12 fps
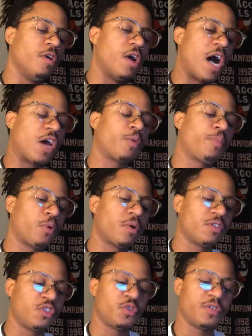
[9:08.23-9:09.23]
Otto
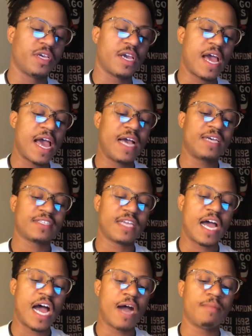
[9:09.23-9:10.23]
Porter Jr. has
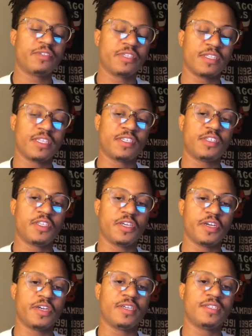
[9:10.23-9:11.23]
the option this
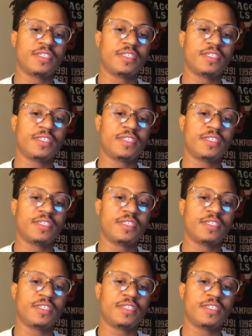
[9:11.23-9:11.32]
year